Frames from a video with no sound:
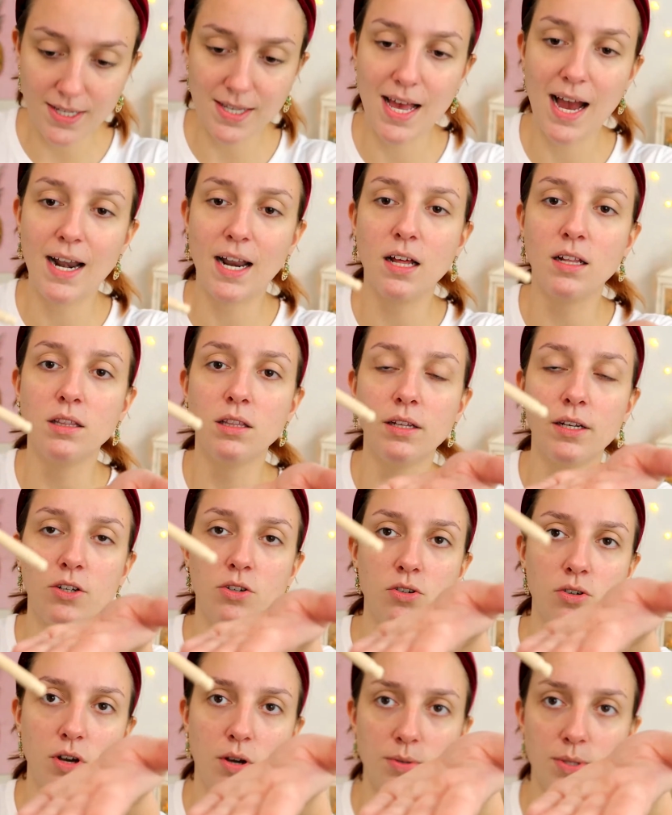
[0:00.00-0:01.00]
is that a
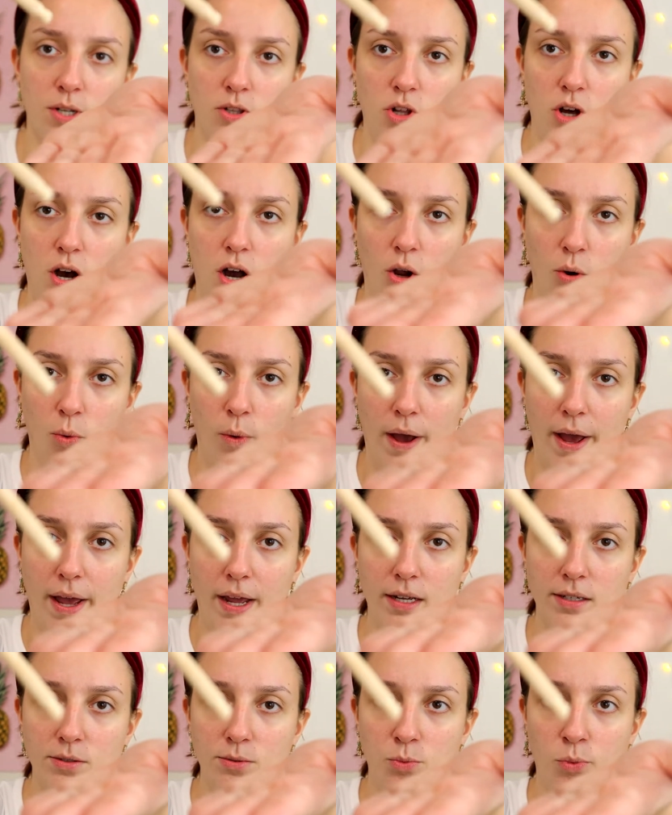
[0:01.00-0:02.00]
little goes a long
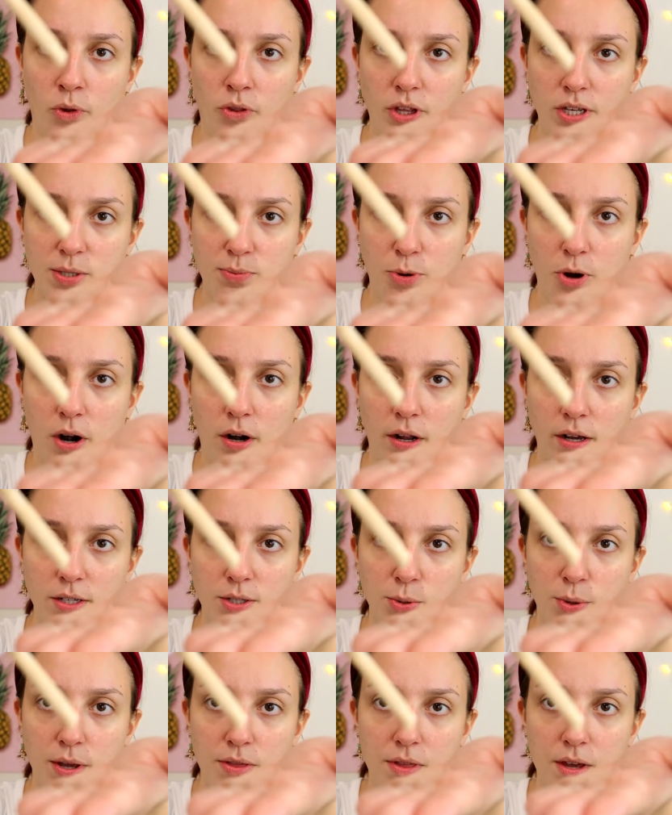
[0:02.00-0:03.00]
way with this product.
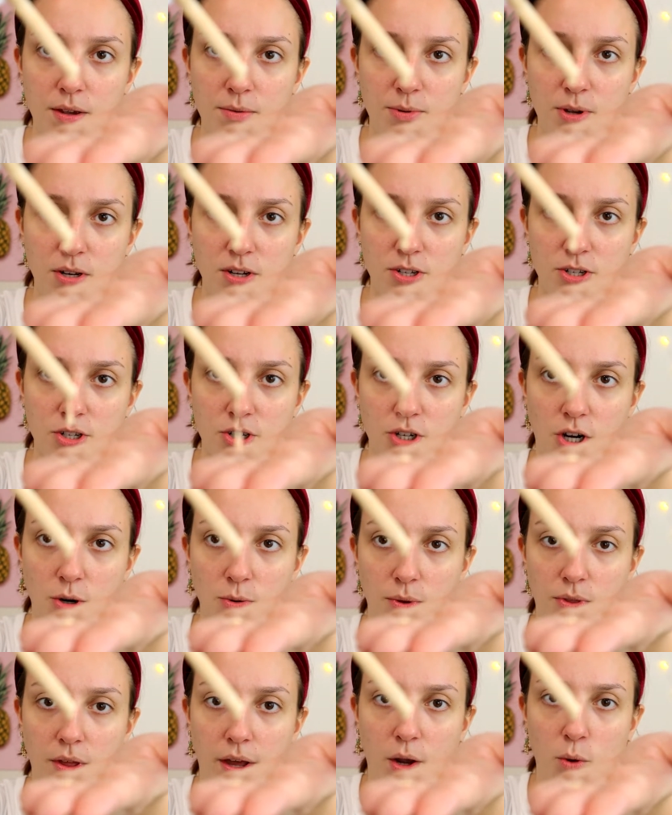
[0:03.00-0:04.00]
So I think I'm gonna
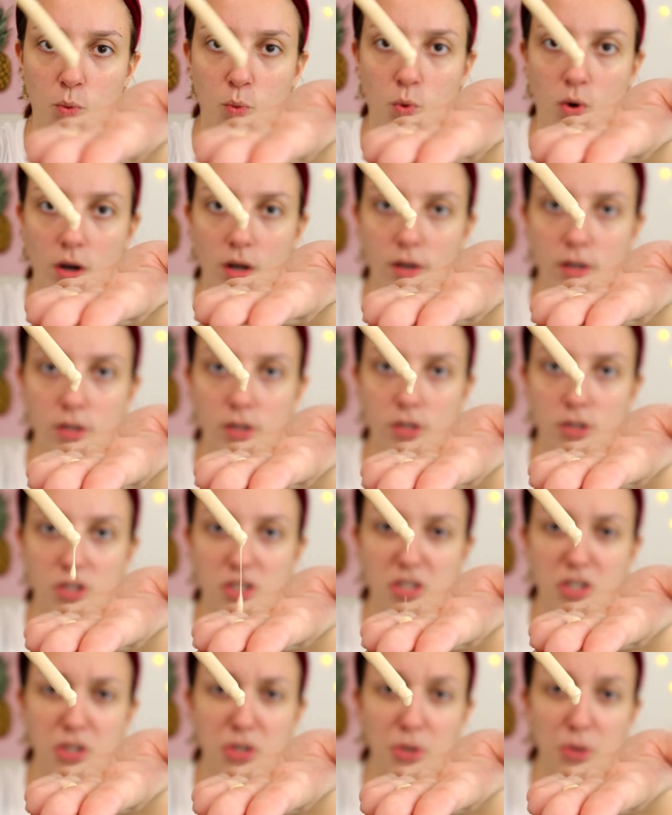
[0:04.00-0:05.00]
start with like one,
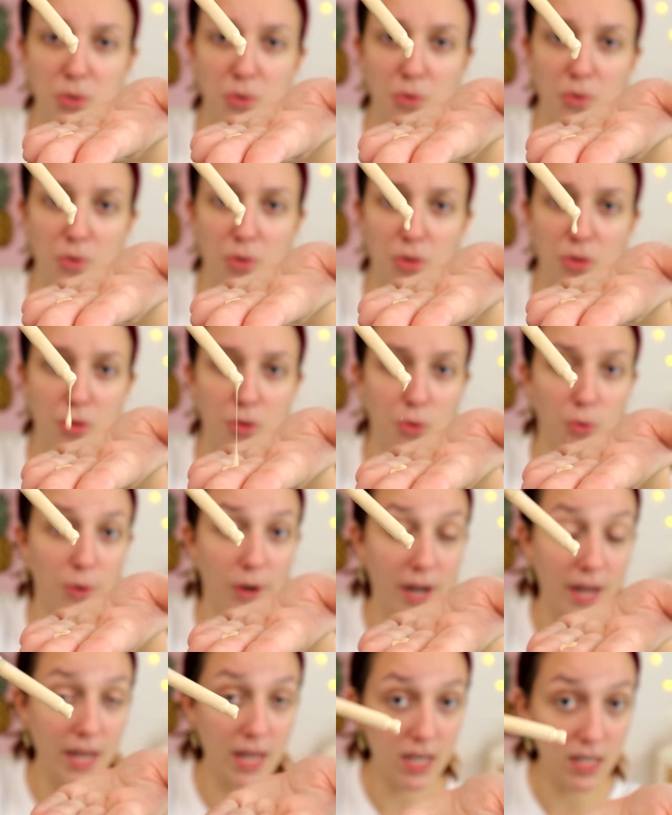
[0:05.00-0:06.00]
two,
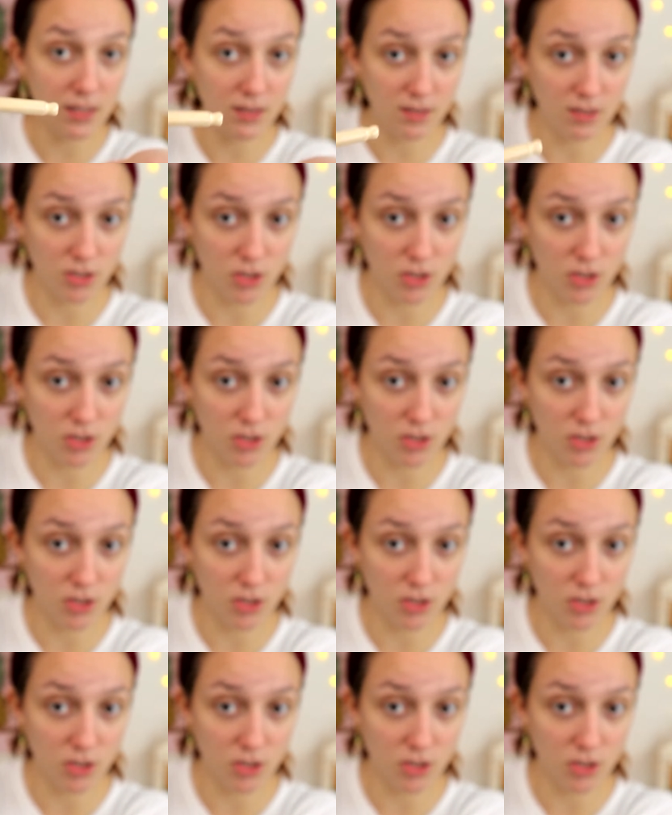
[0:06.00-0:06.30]
three